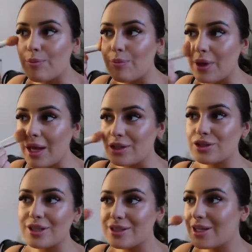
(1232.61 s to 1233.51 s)
but it
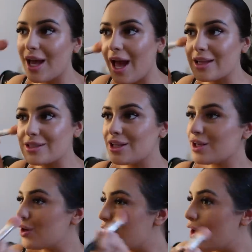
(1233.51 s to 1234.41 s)
just adds
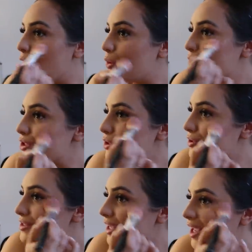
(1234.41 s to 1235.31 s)
glow to your
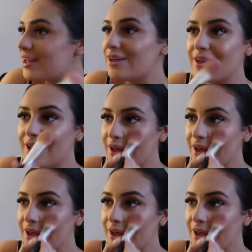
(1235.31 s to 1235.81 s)
skin